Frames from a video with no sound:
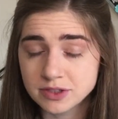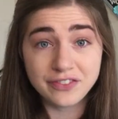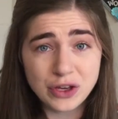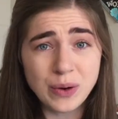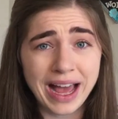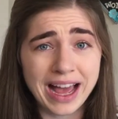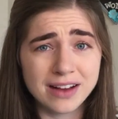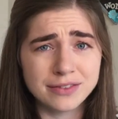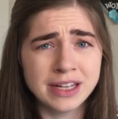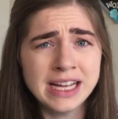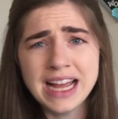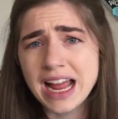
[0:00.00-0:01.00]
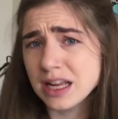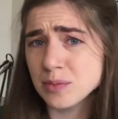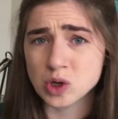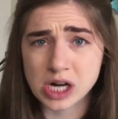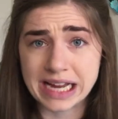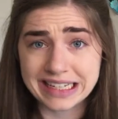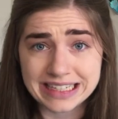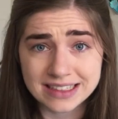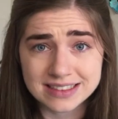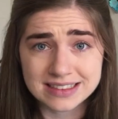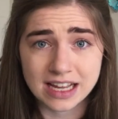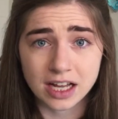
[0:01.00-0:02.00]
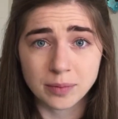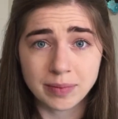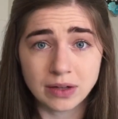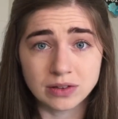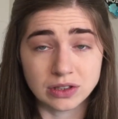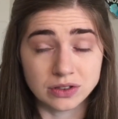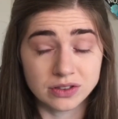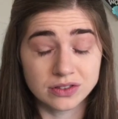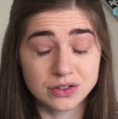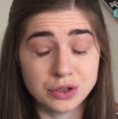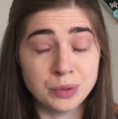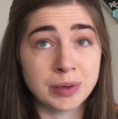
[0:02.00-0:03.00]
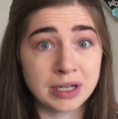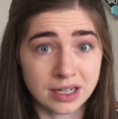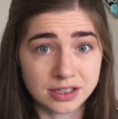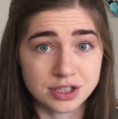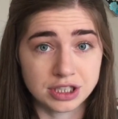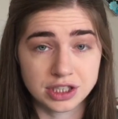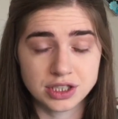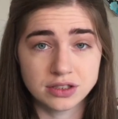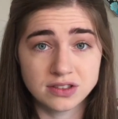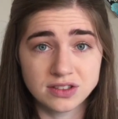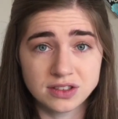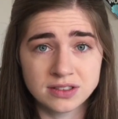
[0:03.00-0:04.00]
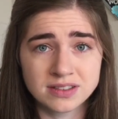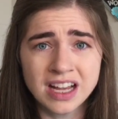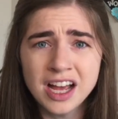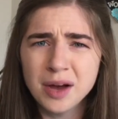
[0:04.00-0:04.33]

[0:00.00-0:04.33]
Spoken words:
If you have any more ideas to help out those super non-traditional students,